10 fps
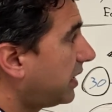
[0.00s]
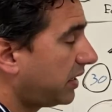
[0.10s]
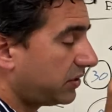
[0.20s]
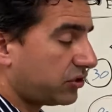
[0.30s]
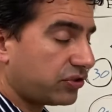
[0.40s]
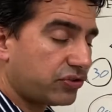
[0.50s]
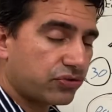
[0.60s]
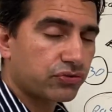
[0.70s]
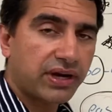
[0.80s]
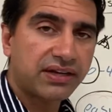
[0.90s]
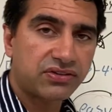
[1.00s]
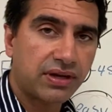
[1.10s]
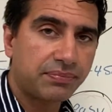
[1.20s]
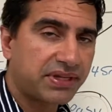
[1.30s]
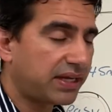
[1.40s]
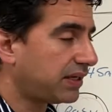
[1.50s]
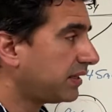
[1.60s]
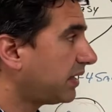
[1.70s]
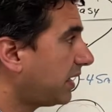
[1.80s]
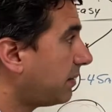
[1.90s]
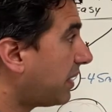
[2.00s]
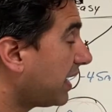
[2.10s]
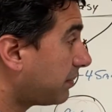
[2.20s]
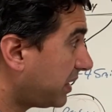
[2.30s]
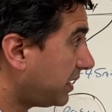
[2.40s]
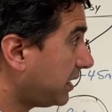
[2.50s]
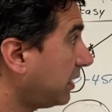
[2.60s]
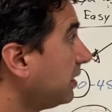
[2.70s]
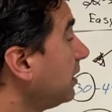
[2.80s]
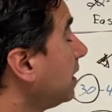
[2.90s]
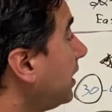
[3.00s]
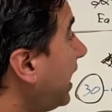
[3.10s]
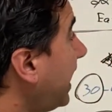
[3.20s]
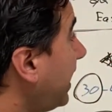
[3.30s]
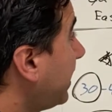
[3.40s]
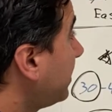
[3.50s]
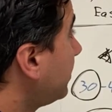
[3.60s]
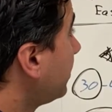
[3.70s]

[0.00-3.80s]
Just try something, in my opinion, and